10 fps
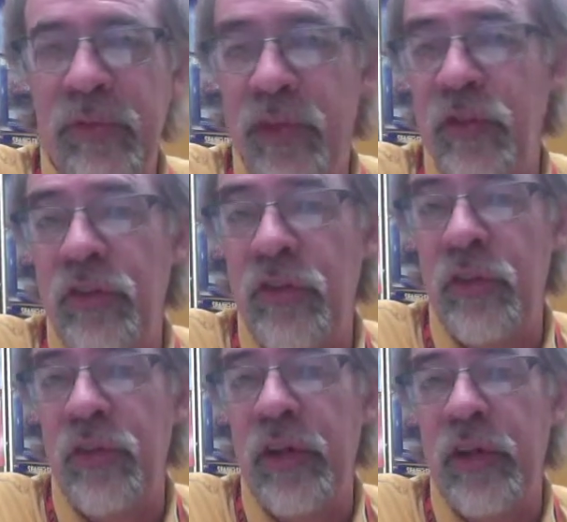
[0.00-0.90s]
teaching
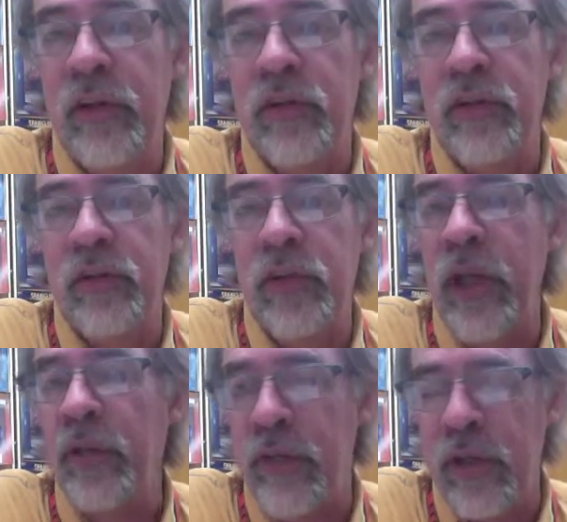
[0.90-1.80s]
students how to
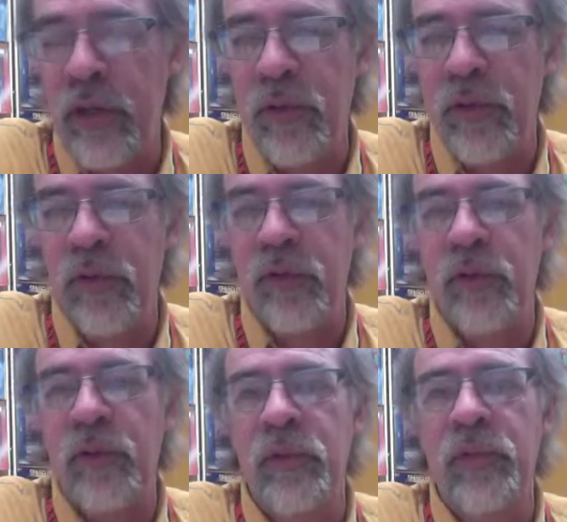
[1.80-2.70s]
create videos using
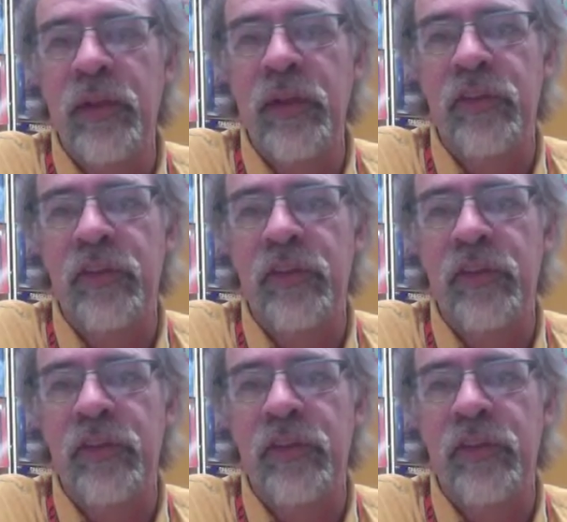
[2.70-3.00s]
that